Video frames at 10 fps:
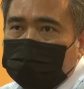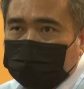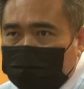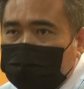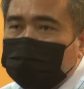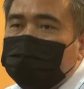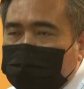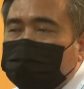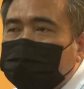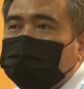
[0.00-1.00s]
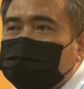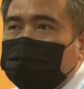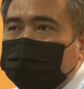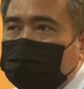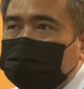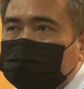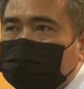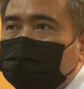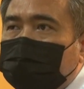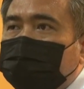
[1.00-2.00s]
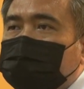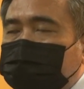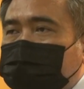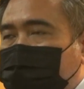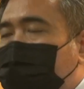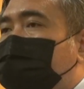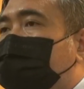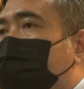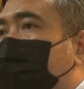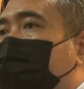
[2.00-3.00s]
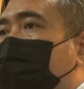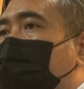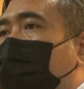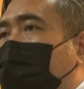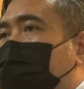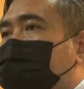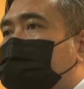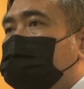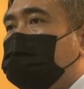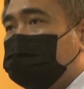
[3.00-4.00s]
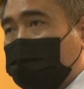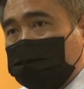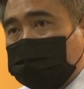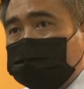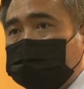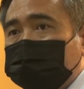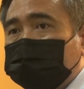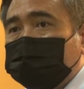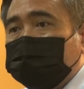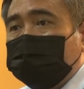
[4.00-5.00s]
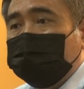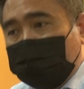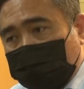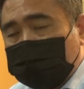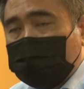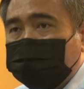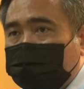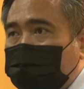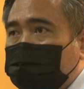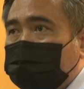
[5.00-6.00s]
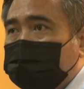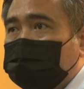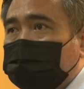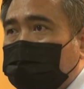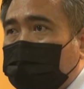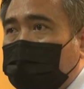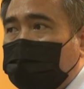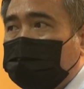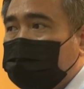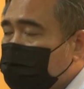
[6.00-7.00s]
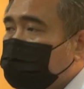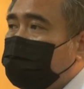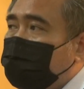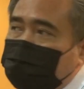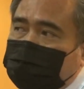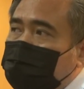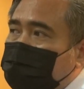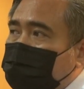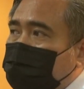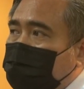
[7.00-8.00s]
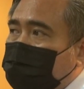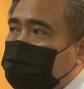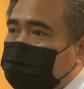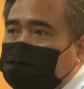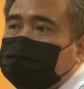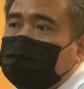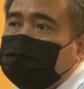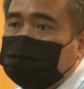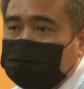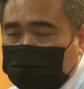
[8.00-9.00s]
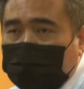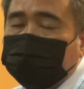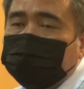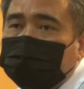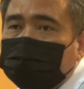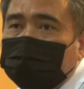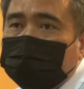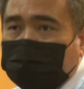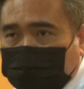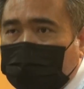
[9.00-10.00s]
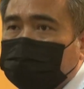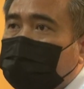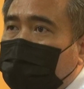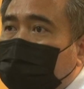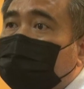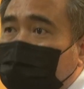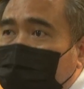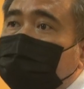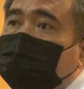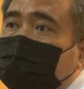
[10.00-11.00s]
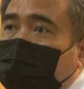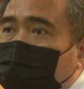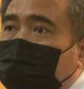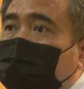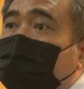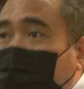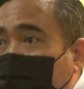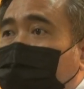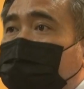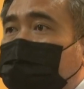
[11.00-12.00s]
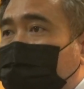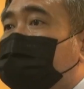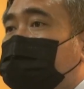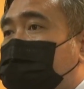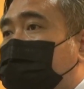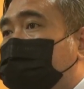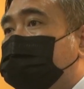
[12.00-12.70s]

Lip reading: to be seen as leading this campaign. So he must be seen as the general leading this campaign, and the leadership felt that he must take charge and to lead the campaign by contesting in the state seat.